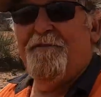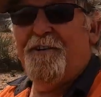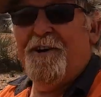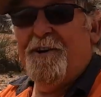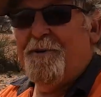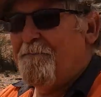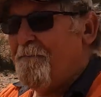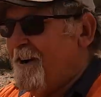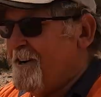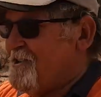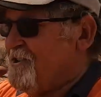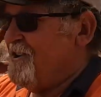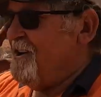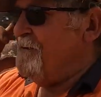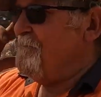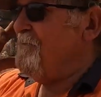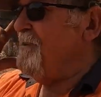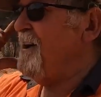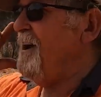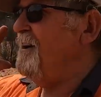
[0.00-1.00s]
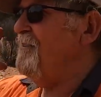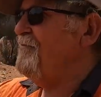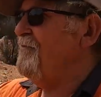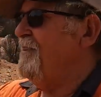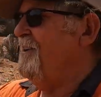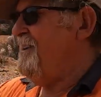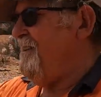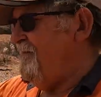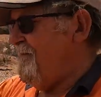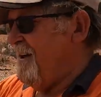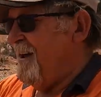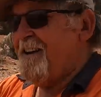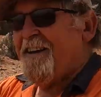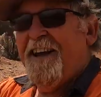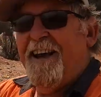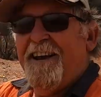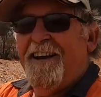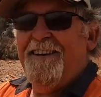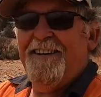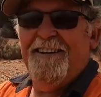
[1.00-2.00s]
revealed much yet, but hopefully one
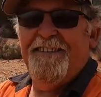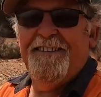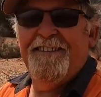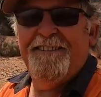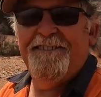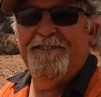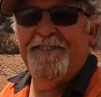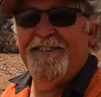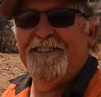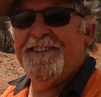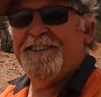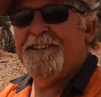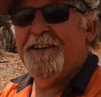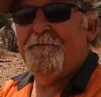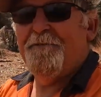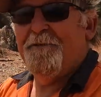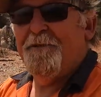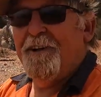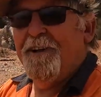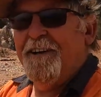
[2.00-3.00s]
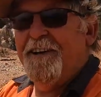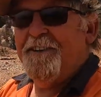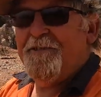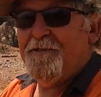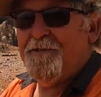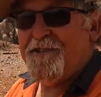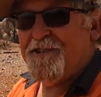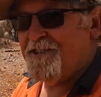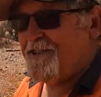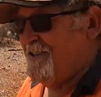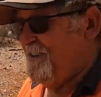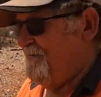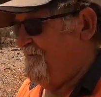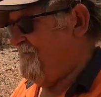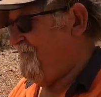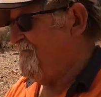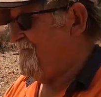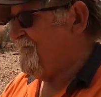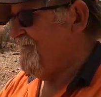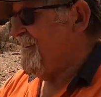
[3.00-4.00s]
day we'll get something of real interest.
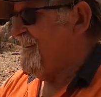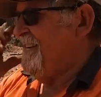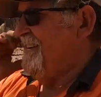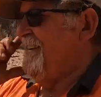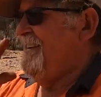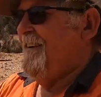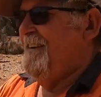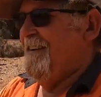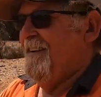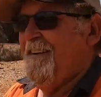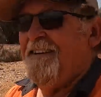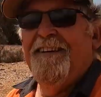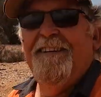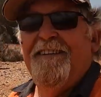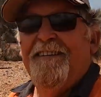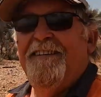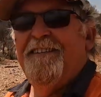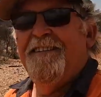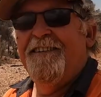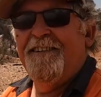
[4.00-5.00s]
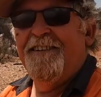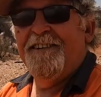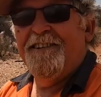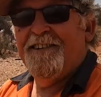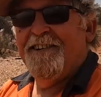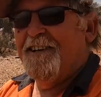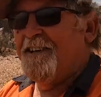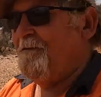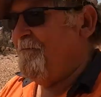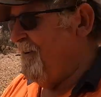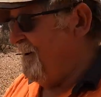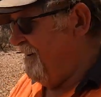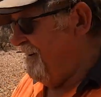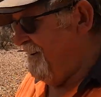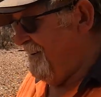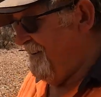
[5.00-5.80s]
All right, team,